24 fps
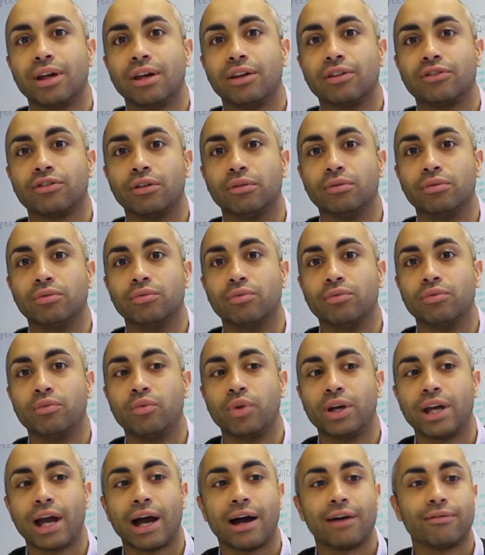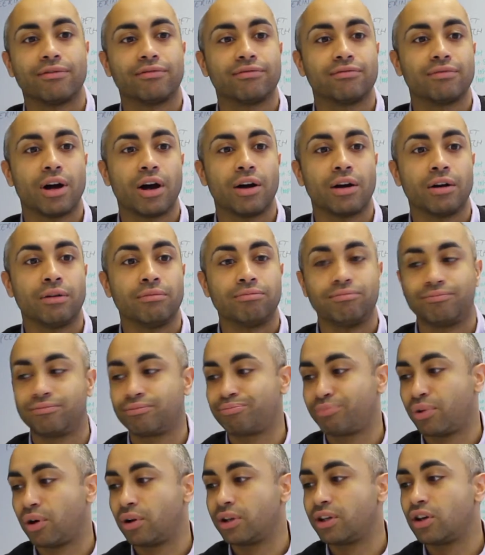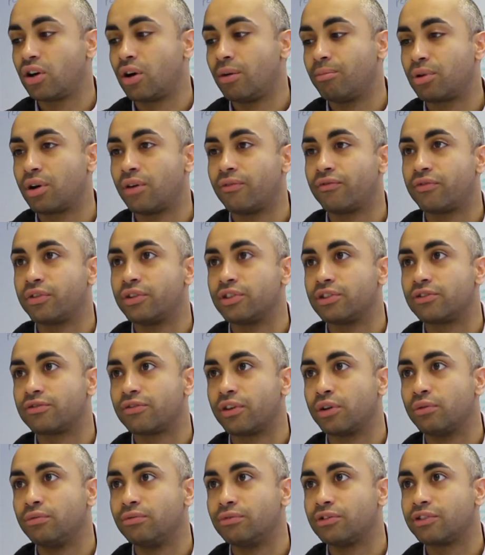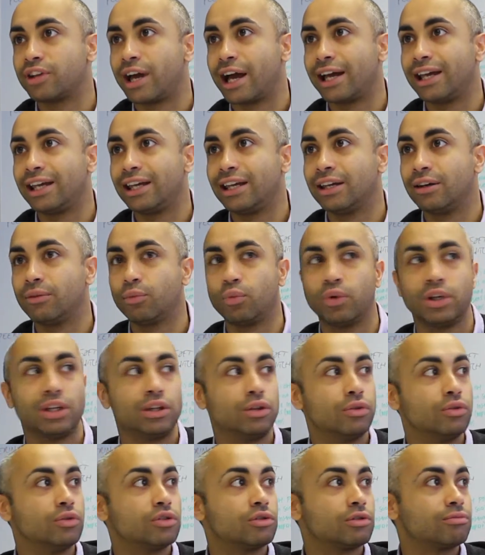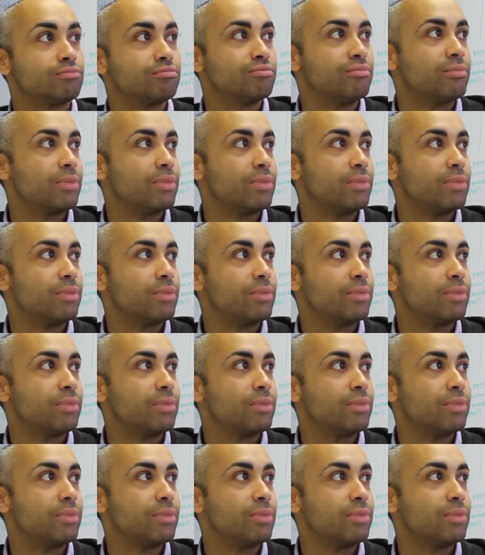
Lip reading: So we have a Polycom conference phone sat here, we use